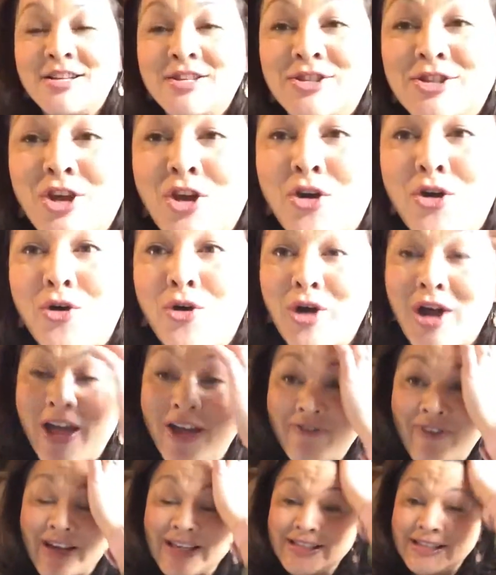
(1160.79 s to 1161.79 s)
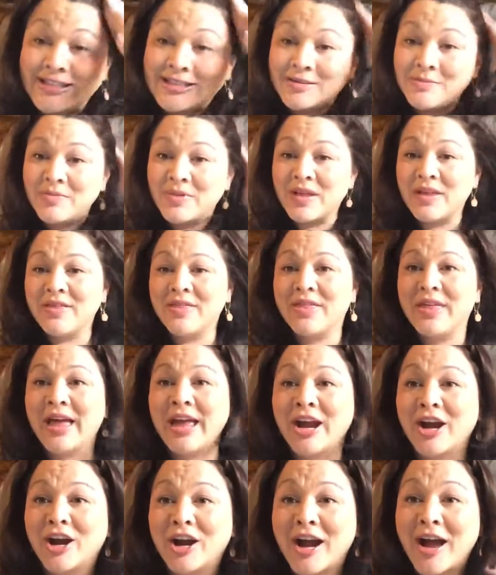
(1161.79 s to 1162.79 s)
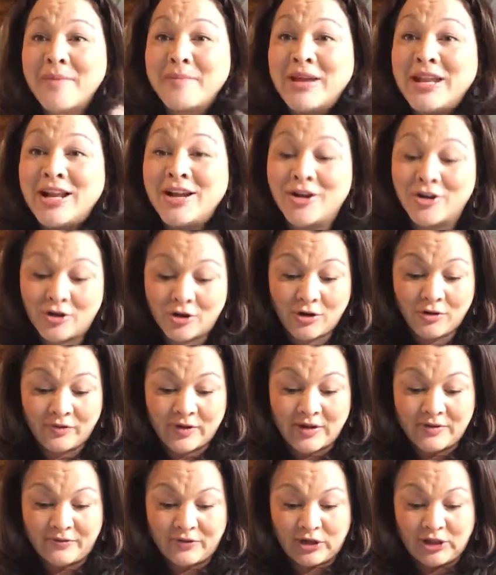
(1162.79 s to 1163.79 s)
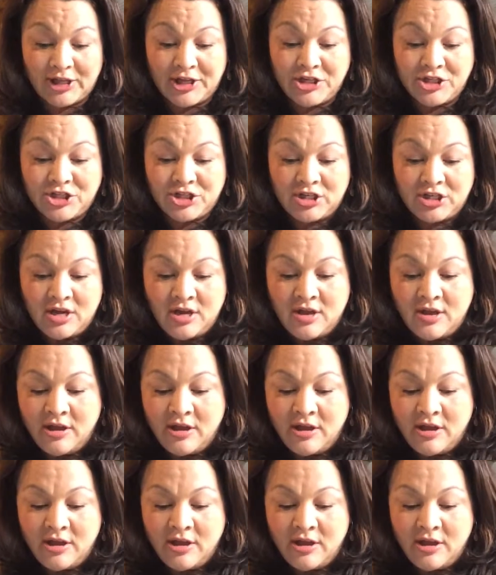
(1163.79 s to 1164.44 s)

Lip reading: so if I see something there, I'm meeting a girlfriend for lunch